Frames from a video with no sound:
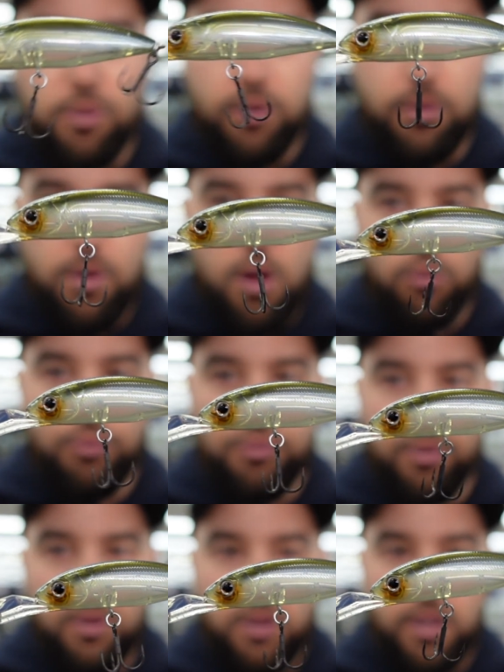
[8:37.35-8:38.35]
good in
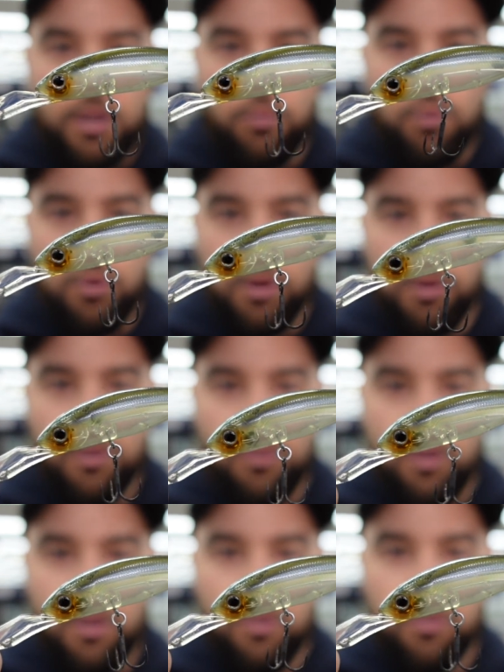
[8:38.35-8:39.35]
ultra clear water because
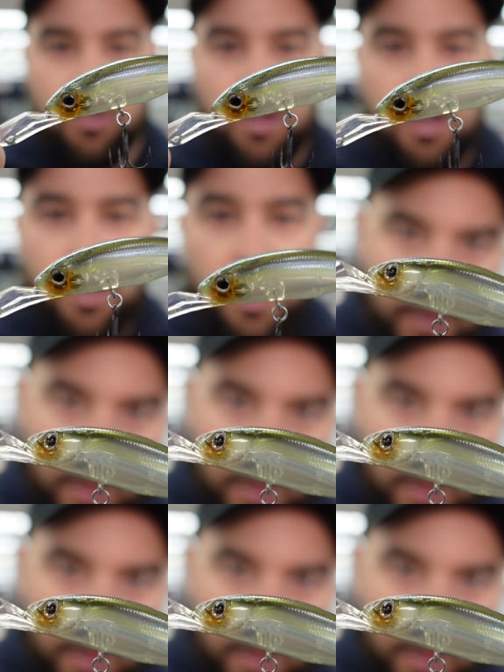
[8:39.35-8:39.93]
you can see,